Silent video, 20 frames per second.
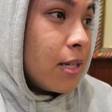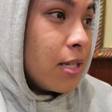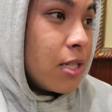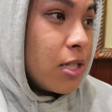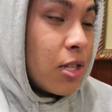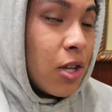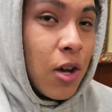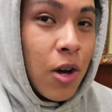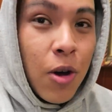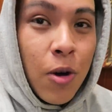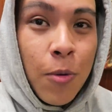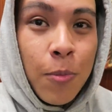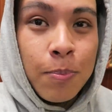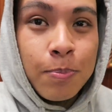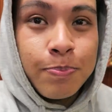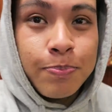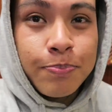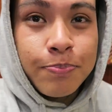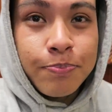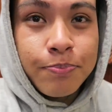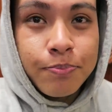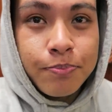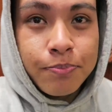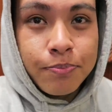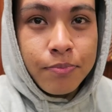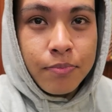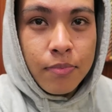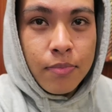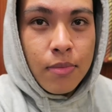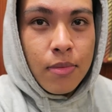So
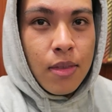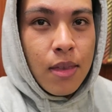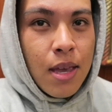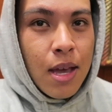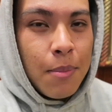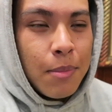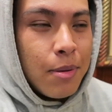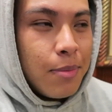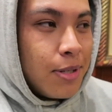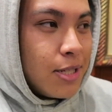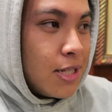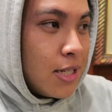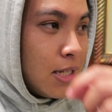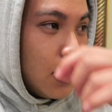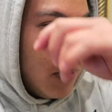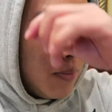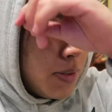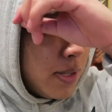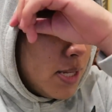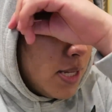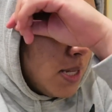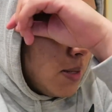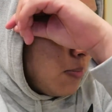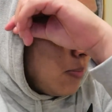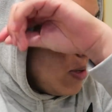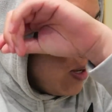I'm gonna be chilling with him.